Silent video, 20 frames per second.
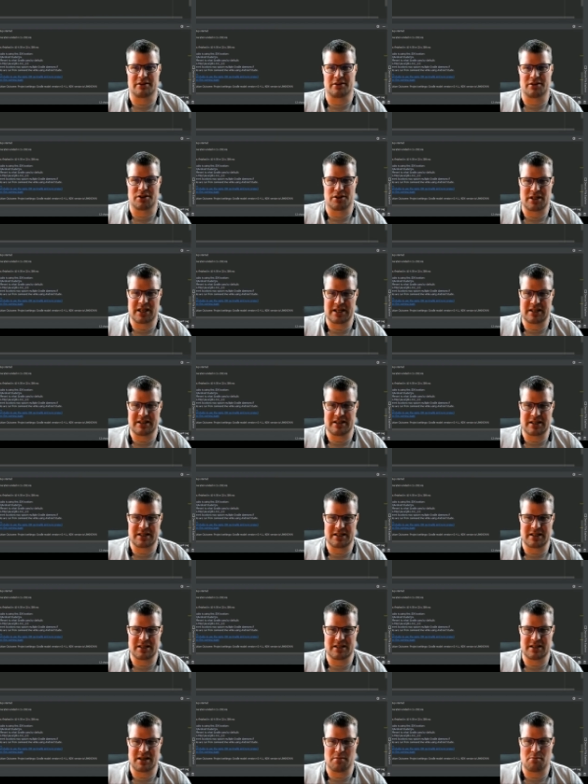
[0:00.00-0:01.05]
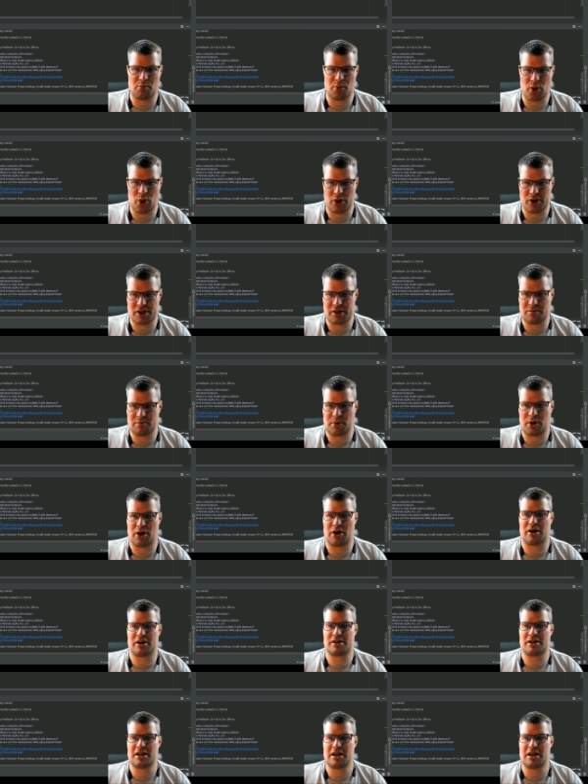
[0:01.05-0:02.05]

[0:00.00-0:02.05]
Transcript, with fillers: So th this is the important part,